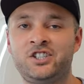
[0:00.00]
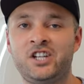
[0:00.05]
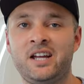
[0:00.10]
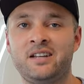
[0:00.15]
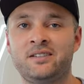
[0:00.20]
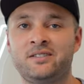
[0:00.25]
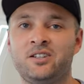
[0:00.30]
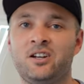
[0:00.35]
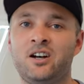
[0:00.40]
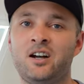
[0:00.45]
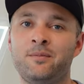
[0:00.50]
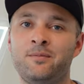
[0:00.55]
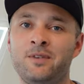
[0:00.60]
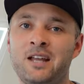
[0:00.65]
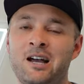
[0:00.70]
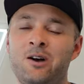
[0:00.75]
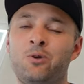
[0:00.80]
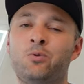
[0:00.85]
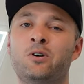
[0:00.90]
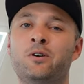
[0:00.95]
chat time
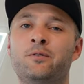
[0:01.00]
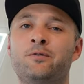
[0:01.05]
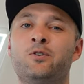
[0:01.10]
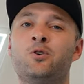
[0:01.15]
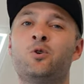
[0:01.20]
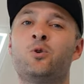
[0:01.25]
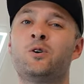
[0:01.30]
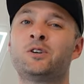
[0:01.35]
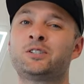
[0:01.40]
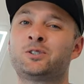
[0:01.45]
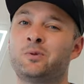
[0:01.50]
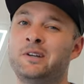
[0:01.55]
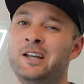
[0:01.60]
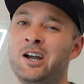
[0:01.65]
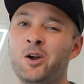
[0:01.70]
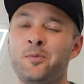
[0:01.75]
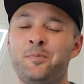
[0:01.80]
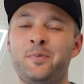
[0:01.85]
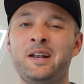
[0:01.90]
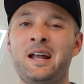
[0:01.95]
now, where of course we
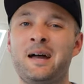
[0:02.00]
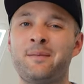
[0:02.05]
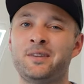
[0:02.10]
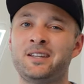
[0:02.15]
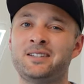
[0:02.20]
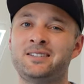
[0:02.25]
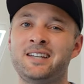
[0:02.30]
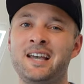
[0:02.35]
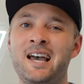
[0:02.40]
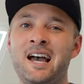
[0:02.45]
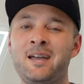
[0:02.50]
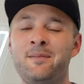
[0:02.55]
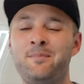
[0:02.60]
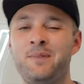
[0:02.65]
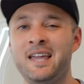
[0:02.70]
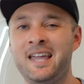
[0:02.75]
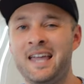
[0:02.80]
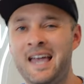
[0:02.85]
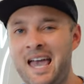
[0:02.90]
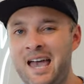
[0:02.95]
open up the TAB
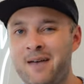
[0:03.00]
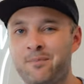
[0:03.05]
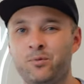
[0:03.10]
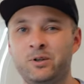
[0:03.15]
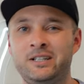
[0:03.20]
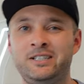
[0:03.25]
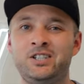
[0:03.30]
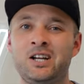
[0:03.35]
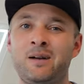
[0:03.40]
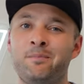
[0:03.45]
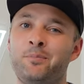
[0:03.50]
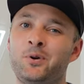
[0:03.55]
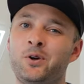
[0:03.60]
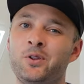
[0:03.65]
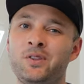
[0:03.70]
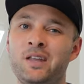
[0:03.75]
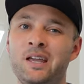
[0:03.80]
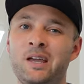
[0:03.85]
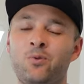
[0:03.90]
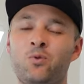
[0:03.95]
app, we jump
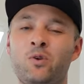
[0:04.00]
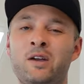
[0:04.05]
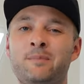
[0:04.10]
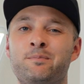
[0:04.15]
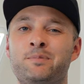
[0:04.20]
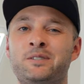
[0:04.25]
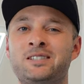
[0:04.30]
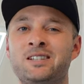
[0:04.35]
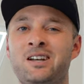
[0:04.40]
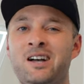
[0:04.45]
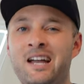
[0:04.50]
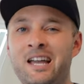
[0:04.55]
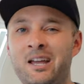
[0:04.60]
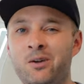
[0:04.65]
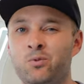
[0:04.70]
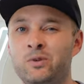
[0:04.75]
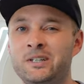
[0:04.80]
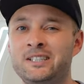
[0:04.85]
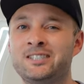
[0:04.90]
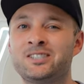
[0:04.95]
on their website,
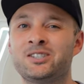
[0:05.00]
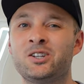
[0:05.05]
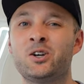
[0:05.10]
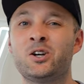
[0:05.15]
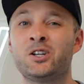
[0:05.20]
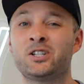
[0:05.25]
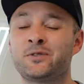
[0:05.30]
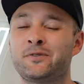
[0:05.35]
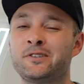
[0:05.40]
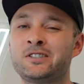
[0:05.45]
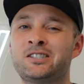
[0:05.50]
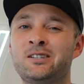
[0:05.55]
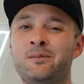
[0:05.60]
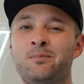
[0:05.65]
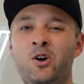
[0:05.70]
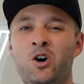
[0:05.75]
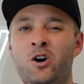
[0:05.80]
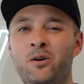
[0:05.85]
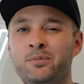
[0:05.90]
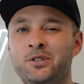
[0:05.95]
and we search for some
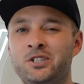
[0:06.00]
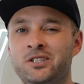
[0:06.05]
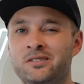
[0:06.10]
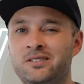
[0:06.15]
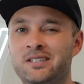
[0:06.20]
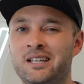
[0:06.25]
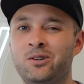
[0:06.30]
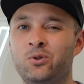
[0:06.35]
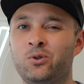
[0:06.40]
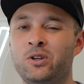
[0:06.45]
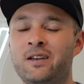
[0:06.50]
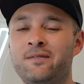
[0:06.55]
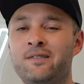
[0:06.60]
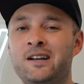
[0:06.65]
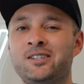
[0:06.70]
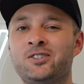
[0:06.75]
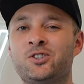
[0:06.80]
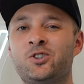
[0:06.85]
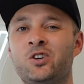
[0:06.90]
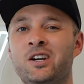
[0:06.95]
options that'll give
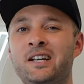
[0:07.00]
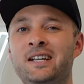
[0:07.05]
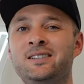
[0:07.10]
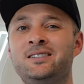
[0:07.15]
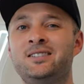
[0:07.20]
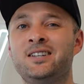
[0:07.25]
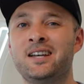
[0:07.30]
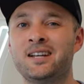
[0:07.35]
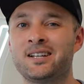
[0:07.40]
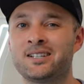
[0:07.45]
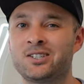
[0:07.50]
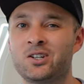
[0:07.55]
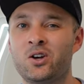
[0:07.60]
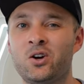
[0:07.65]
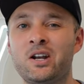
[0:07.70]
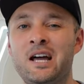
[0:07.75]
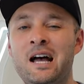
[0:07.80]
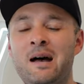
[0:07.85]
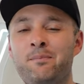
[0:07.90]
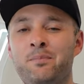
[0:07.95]
us green ticks
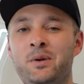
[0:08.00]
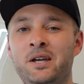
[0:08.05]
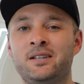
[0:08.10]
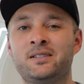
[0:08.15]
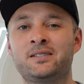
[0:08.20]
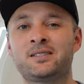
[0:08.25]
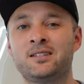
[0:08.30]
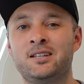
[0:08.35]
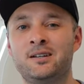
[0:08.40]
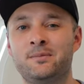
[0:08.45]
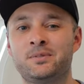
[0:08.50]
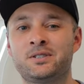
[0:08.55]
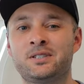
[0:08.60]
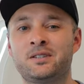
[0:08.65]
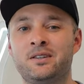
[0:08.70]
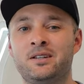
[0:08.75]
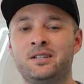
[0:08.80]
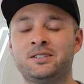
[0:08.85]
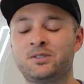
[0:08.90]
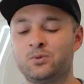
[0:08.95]
on our bet slips
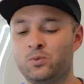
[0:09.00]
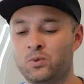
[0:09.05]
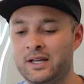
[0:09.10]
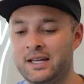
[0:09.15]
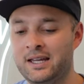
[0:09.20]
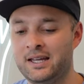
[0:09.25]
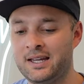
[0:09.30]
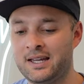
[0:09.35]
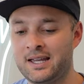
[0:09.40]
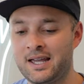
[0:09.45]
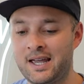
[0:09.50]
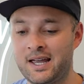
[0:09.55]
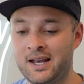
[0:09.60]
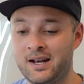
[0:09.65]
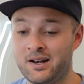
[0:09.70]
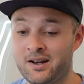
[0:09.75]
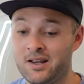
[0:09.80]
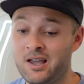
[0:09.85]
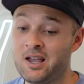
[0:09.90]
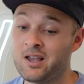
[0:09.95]
this
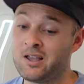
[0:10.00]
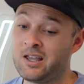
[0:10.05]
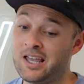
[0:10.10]
weekend.